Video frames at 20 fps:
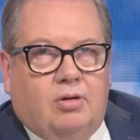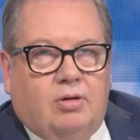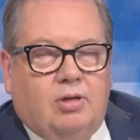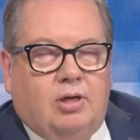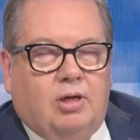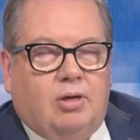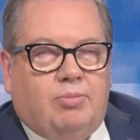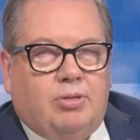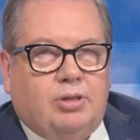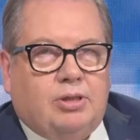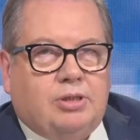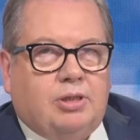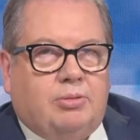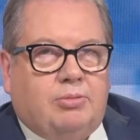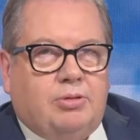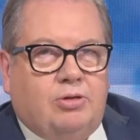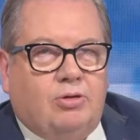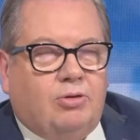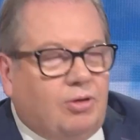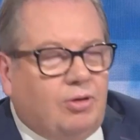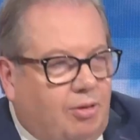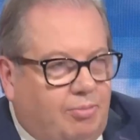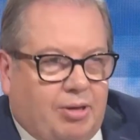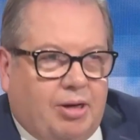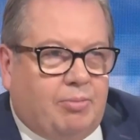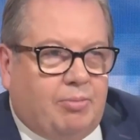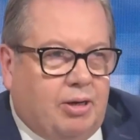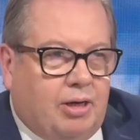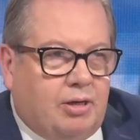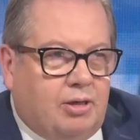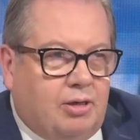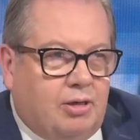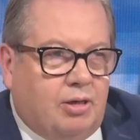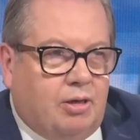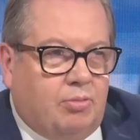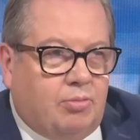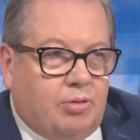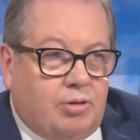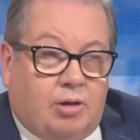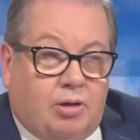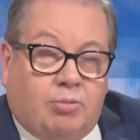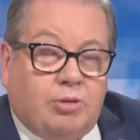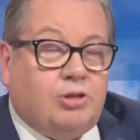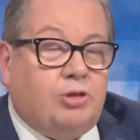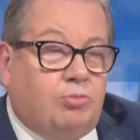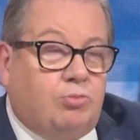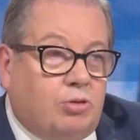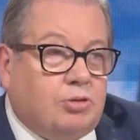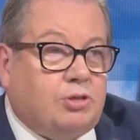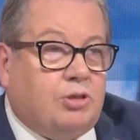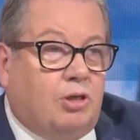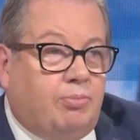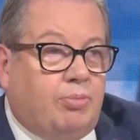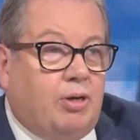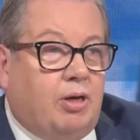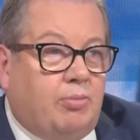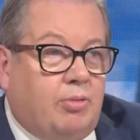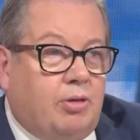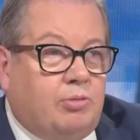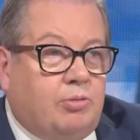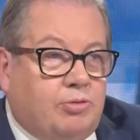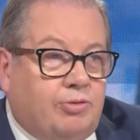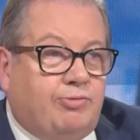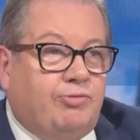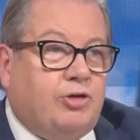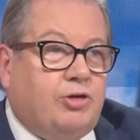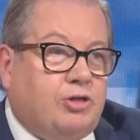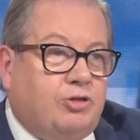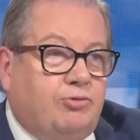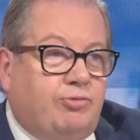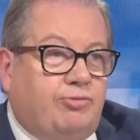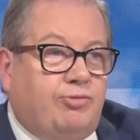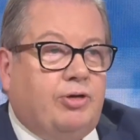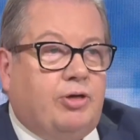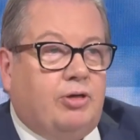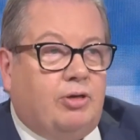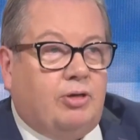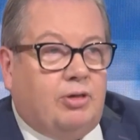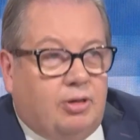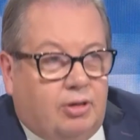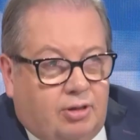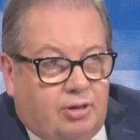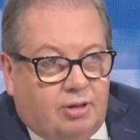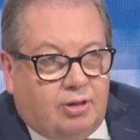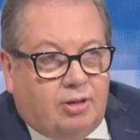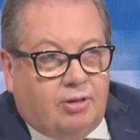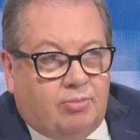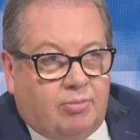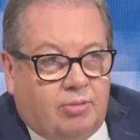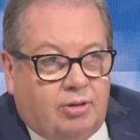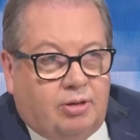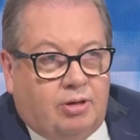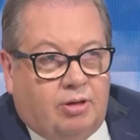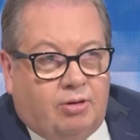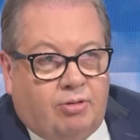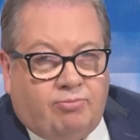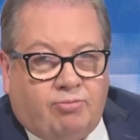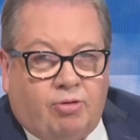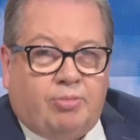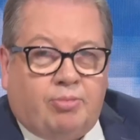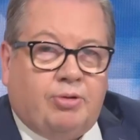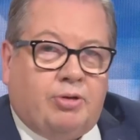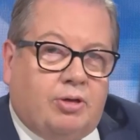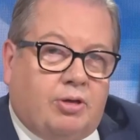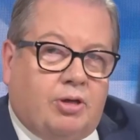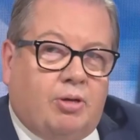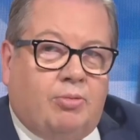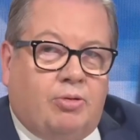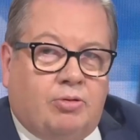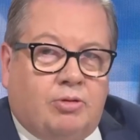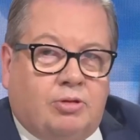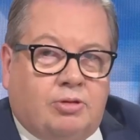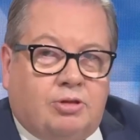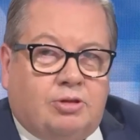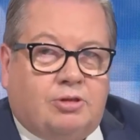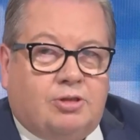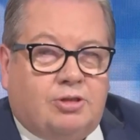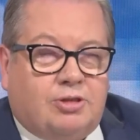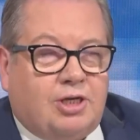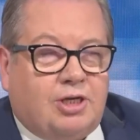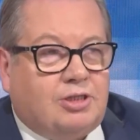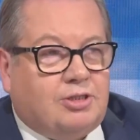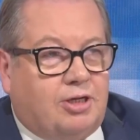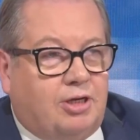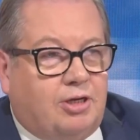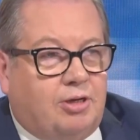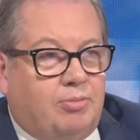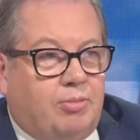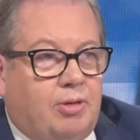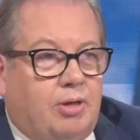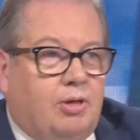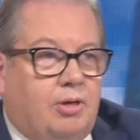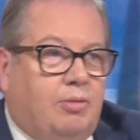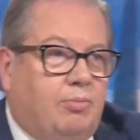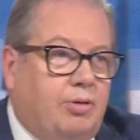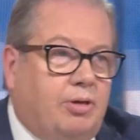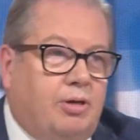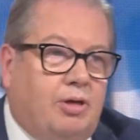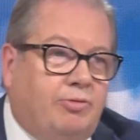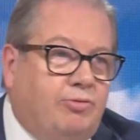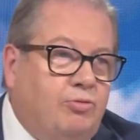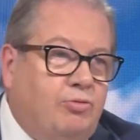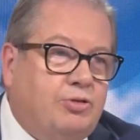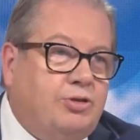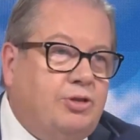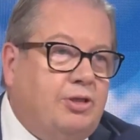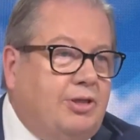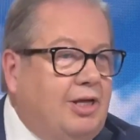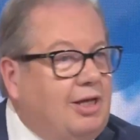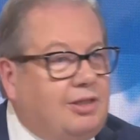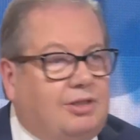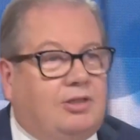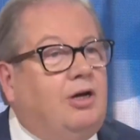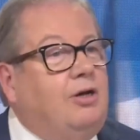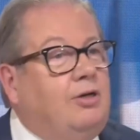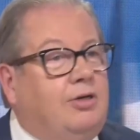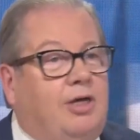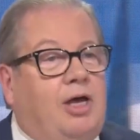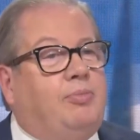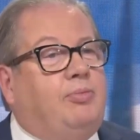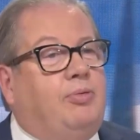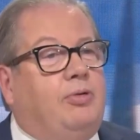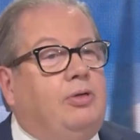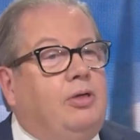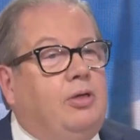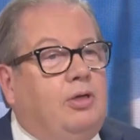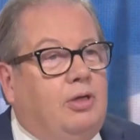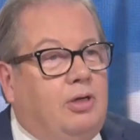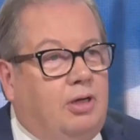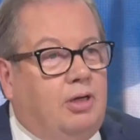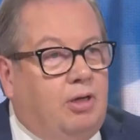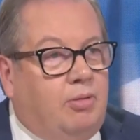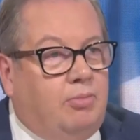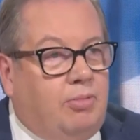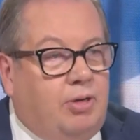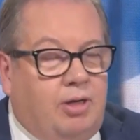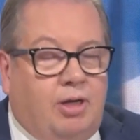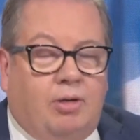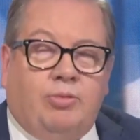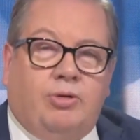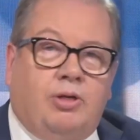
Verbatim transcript: Yeah, but except he's not like Batman. I, mean, no. I wish he was like Batman. He was a fictional figure. Yeah. Um, and, you know, and Robin could come along and just assassinate him. Mm. But unfortunately, that can't happen. Um, and that